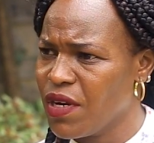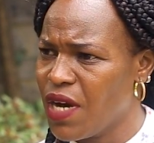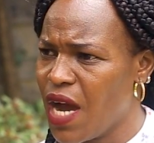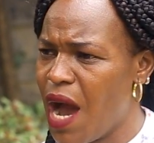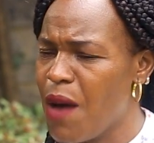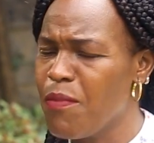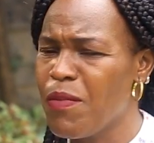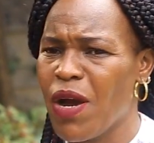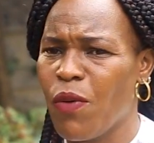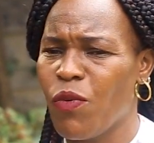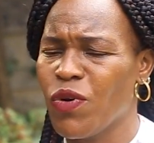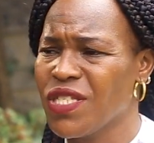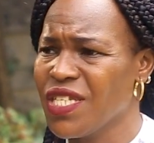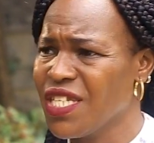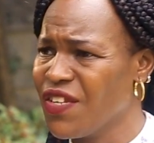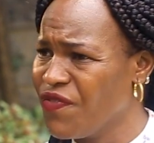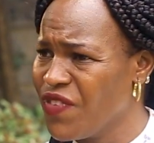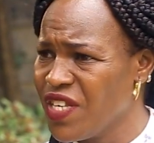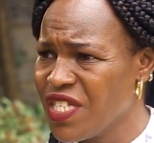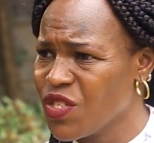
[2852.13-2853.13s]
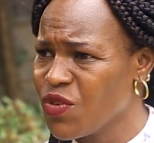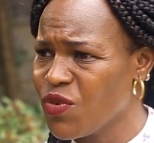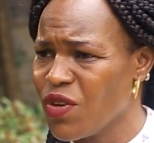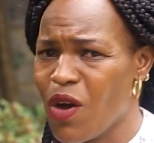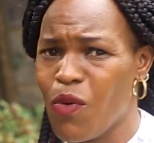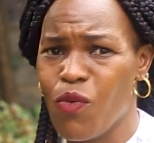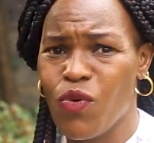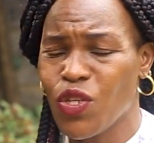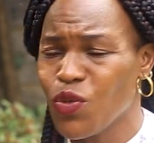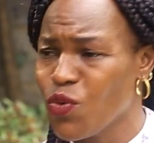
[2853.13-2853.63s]
Ama, was it fistula?
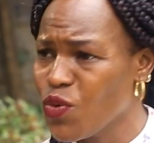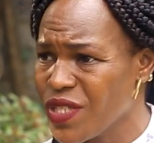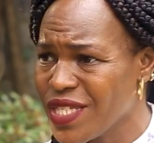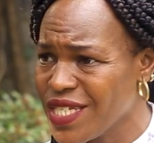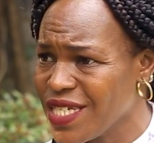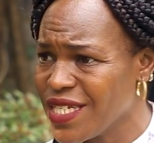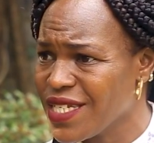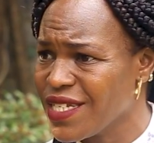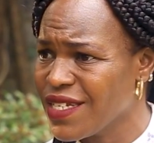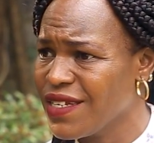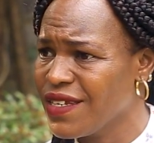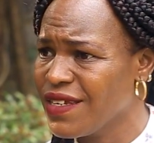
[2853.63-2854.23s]
What was it?